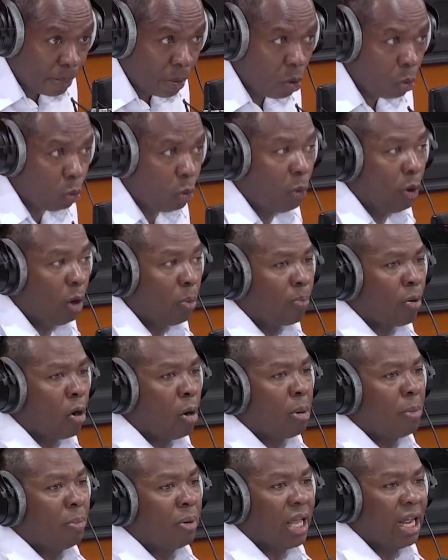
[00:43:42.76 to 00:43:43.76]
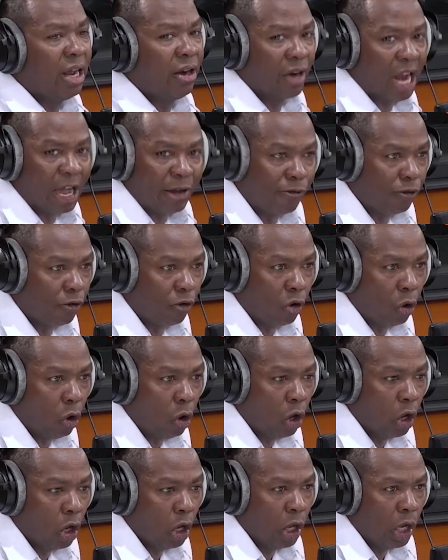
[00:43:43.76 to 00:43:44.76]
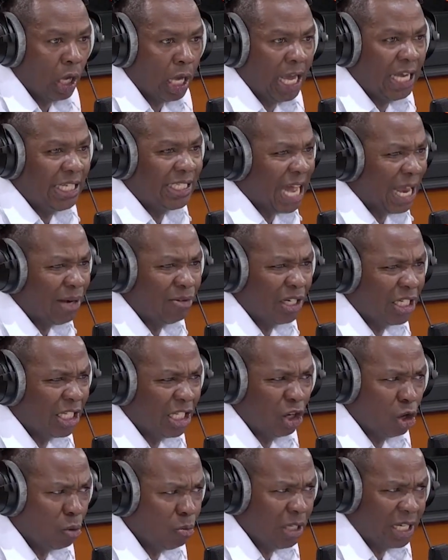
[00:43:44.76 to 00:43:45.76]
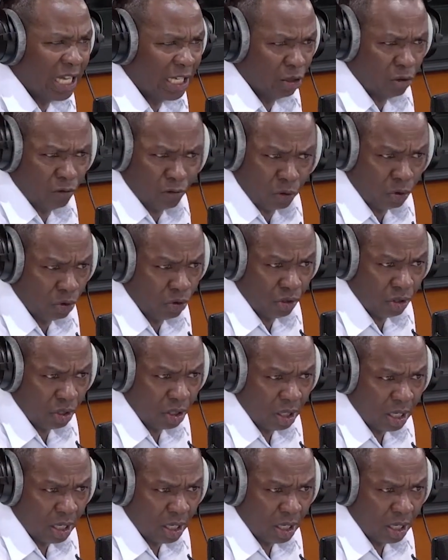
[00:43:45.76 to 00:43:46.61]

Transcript: we will probably gravel 800 kilometers of roads.